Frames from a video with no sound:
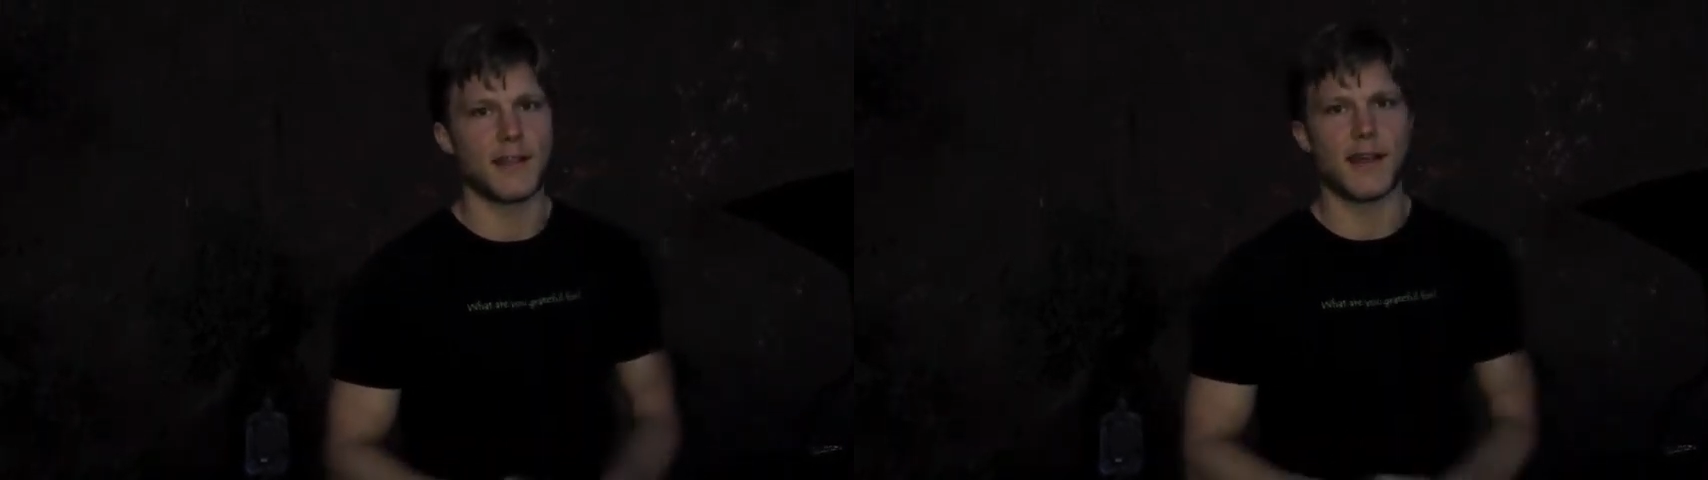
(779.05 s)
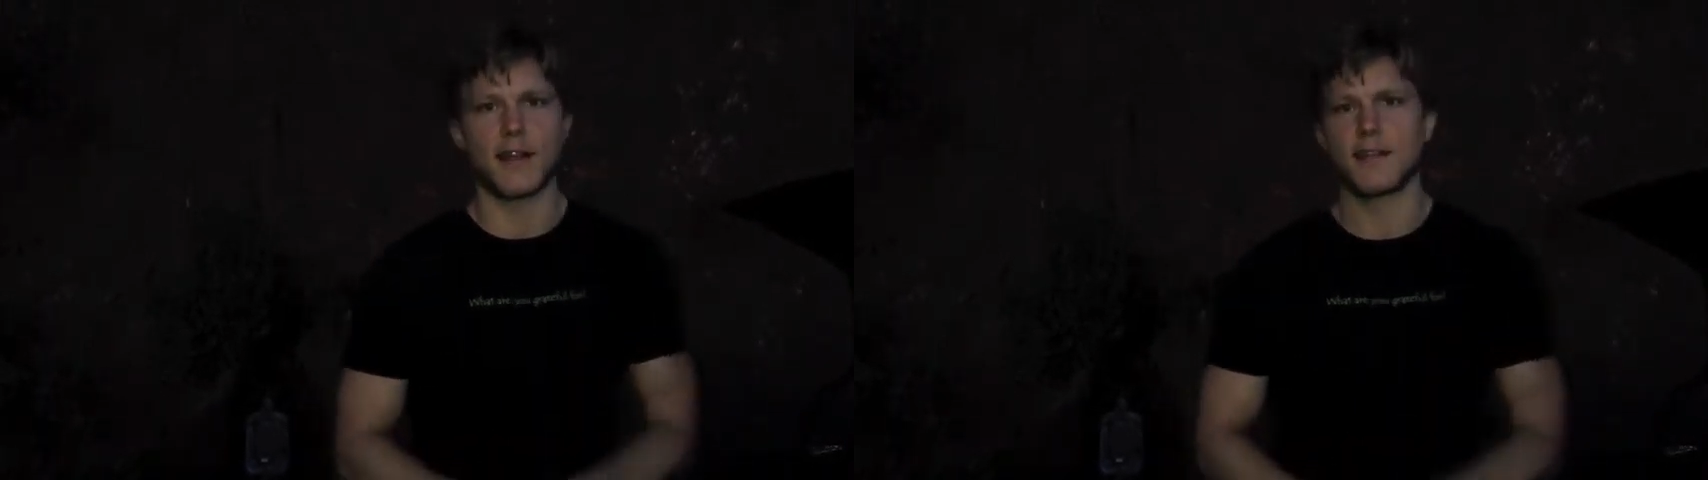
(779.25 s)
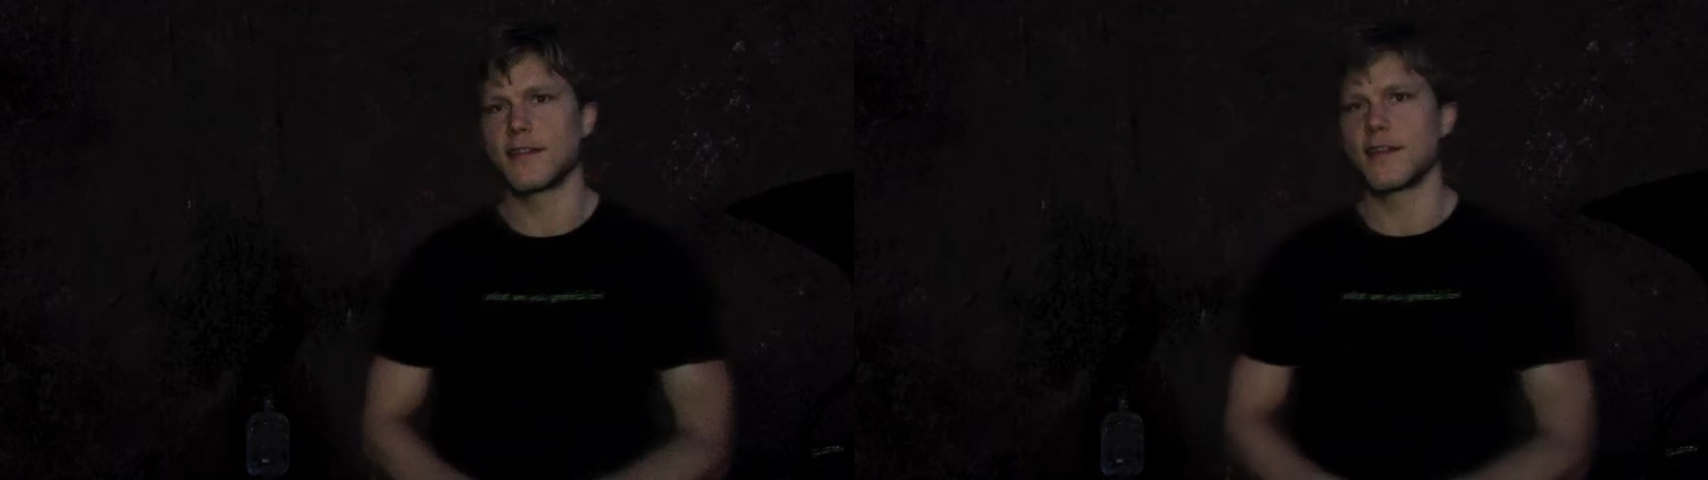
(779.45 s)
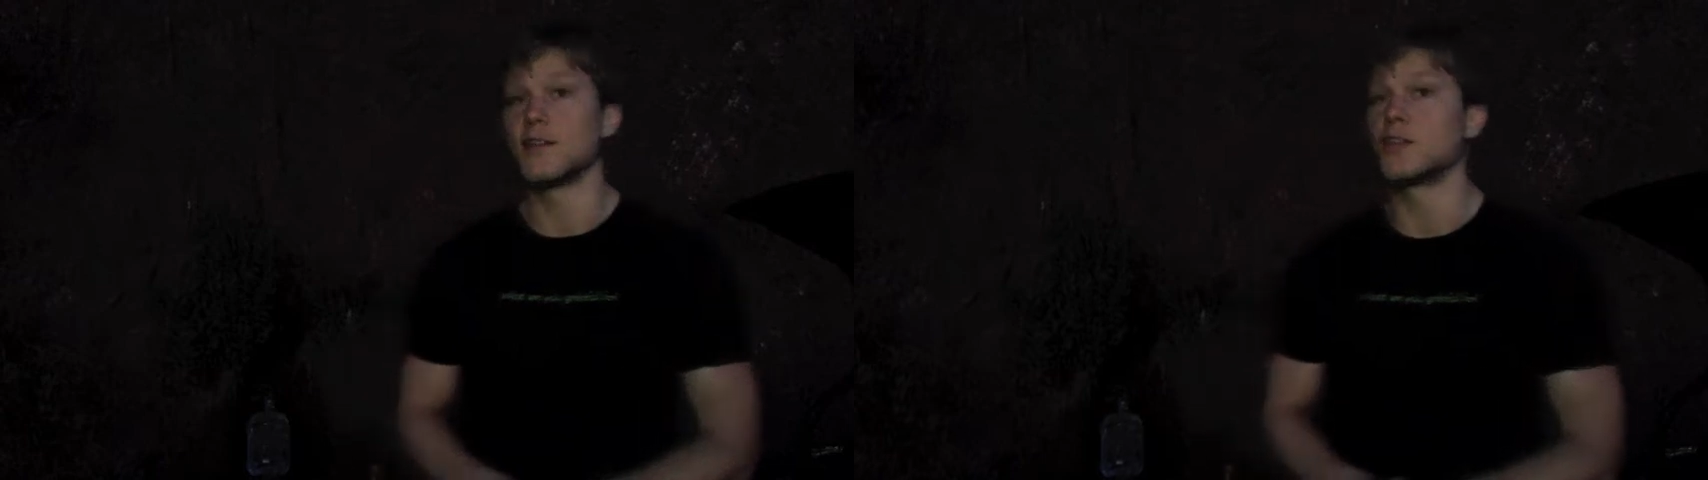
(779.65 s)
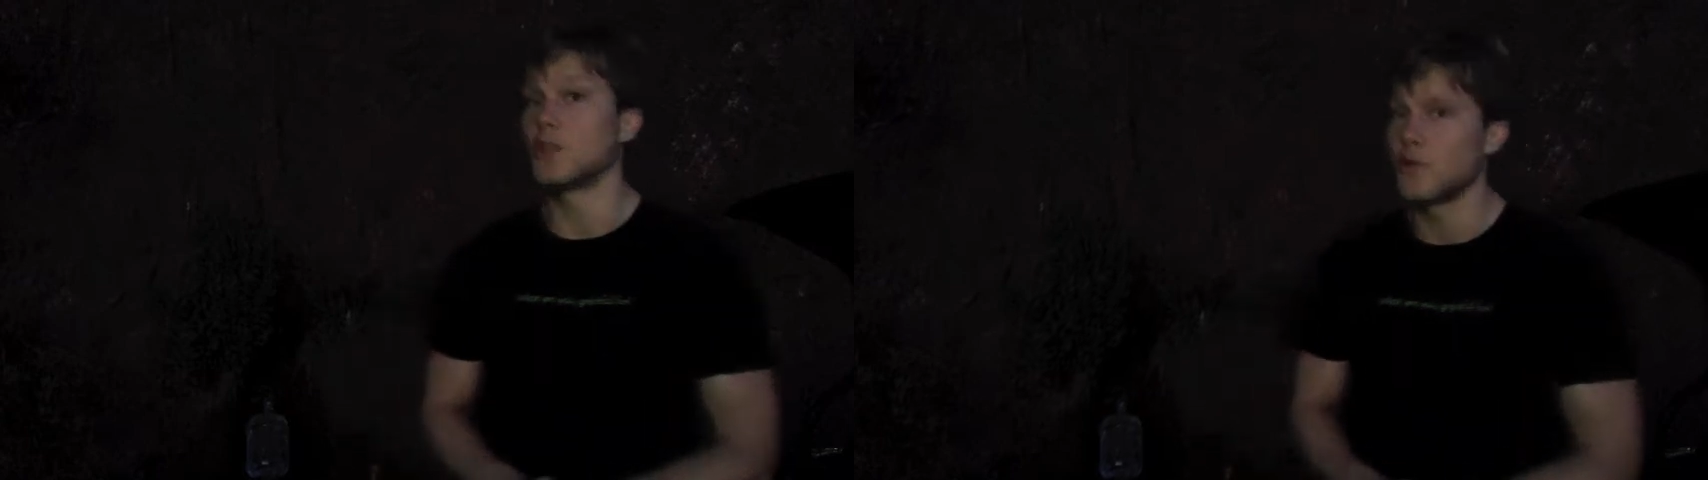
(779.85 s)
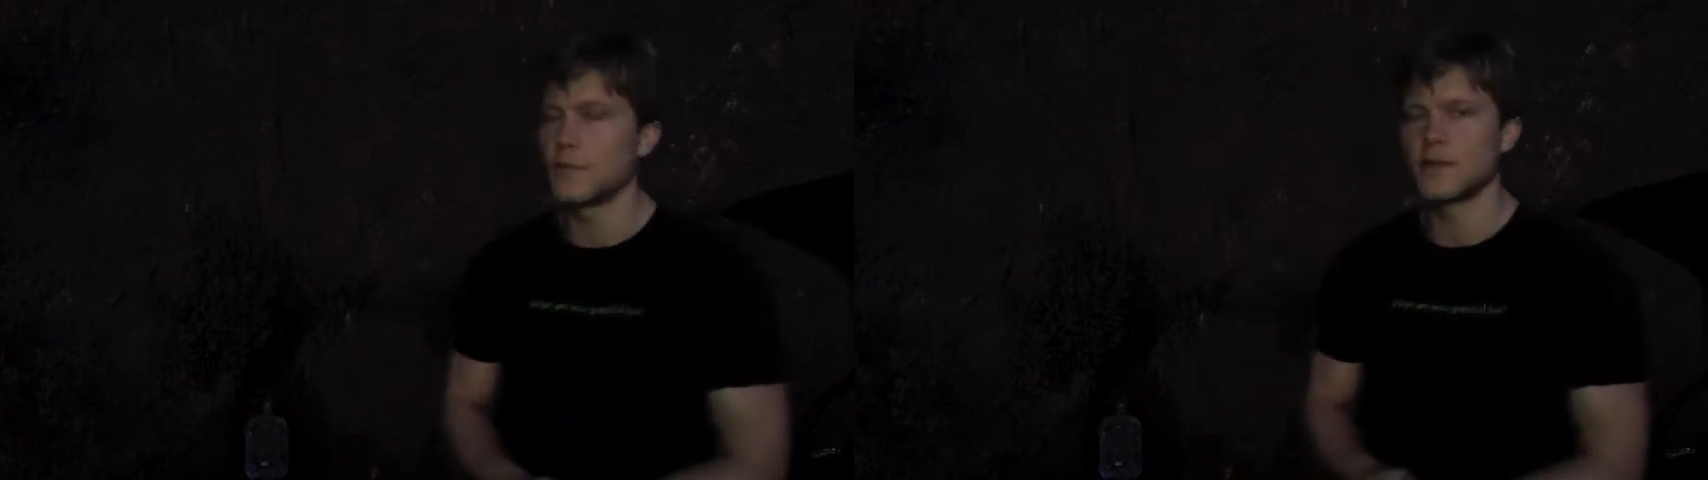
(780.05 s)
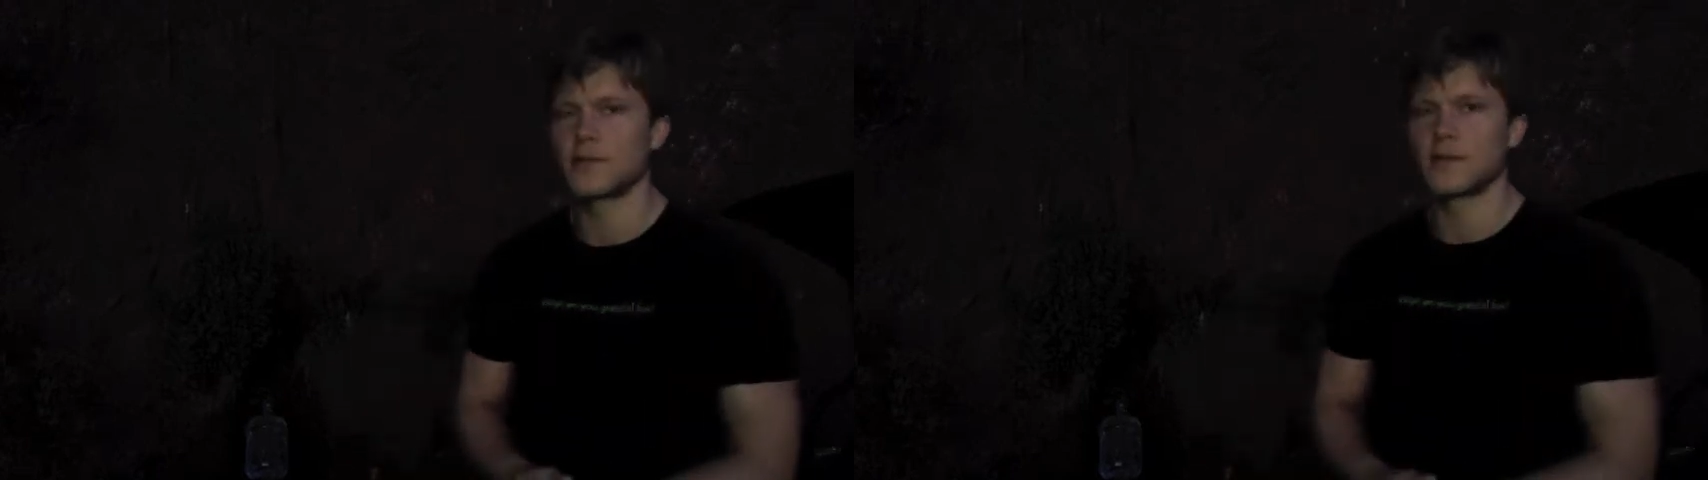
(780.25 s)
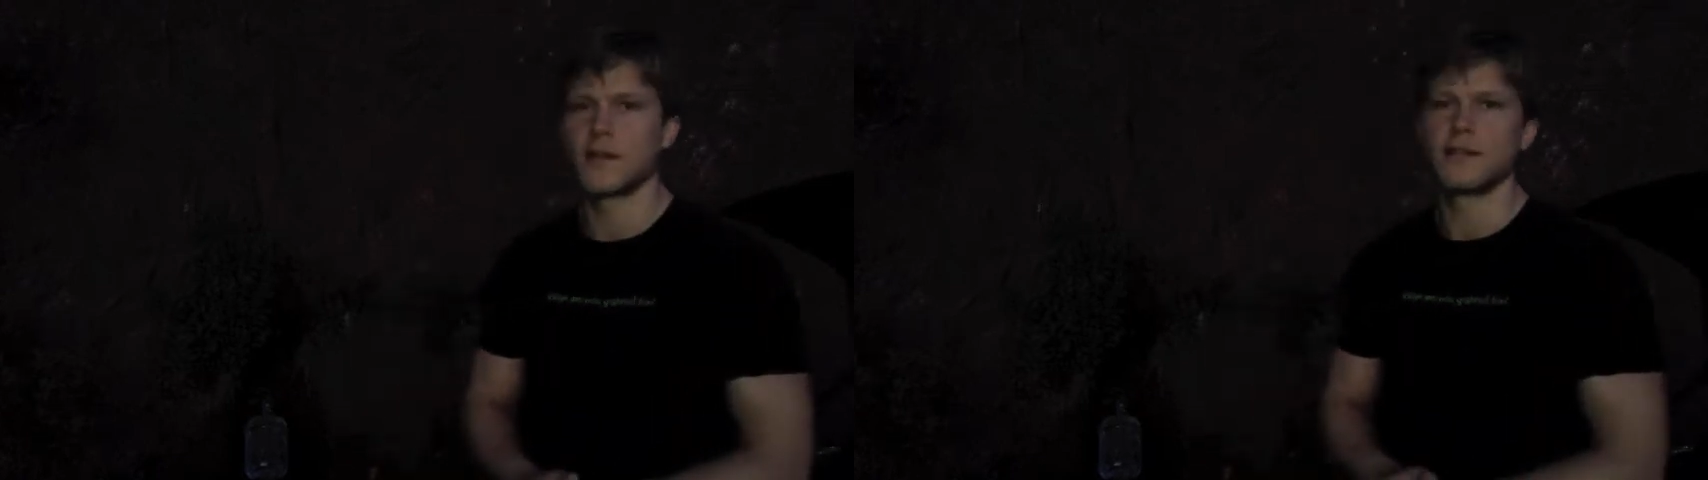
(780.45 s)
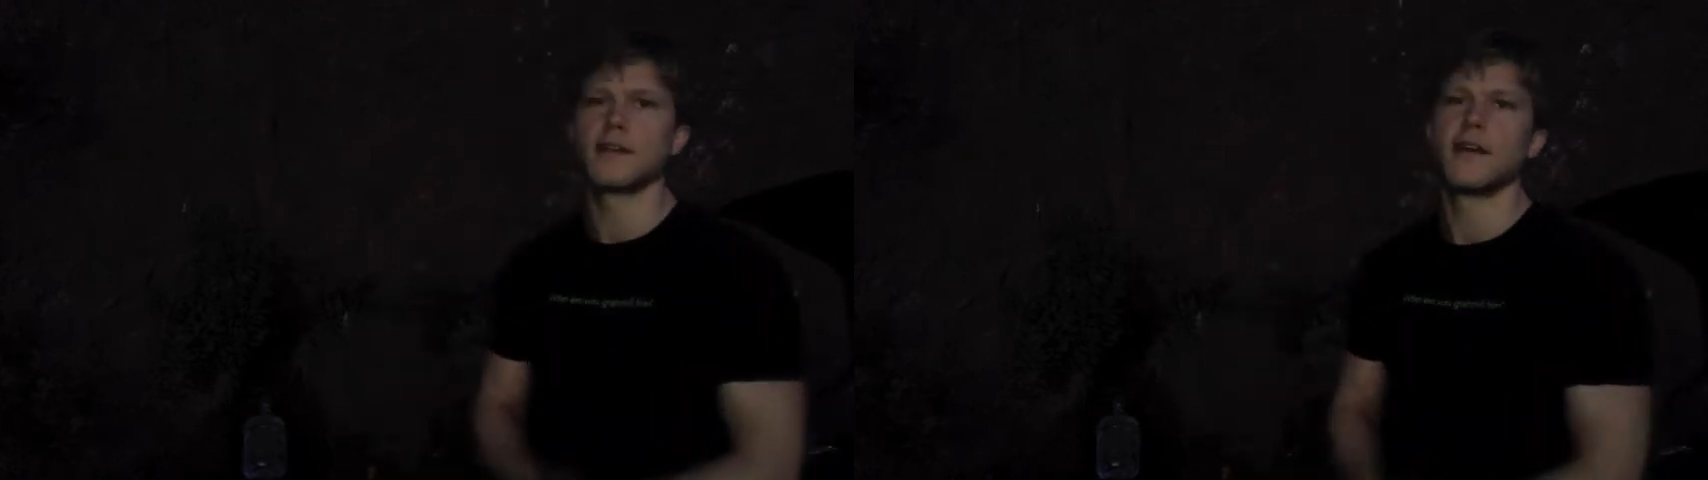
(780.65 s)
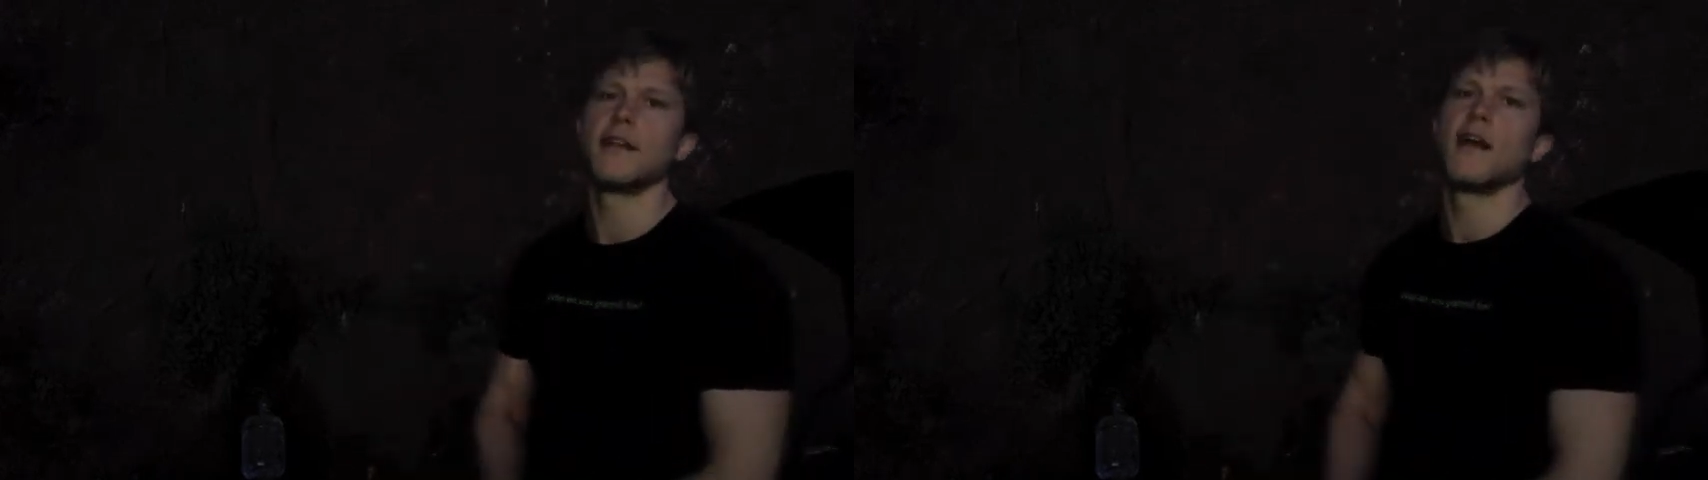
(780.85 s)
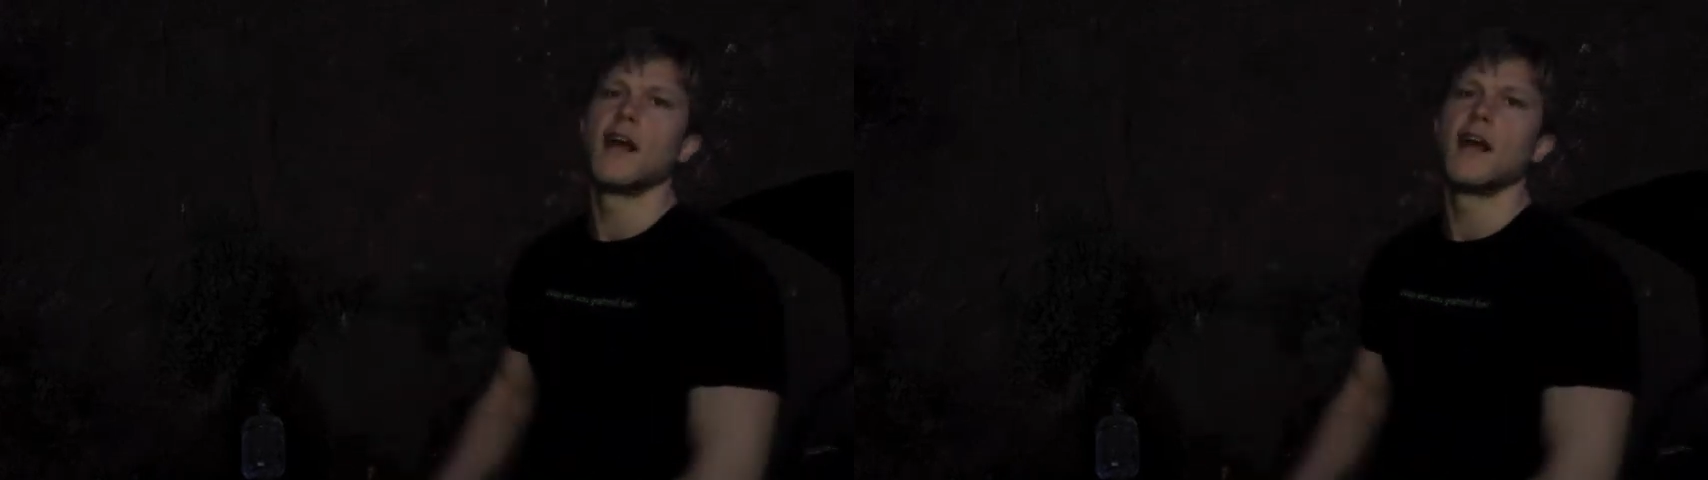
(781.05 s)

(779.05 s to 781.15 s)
and that is a low mineral content,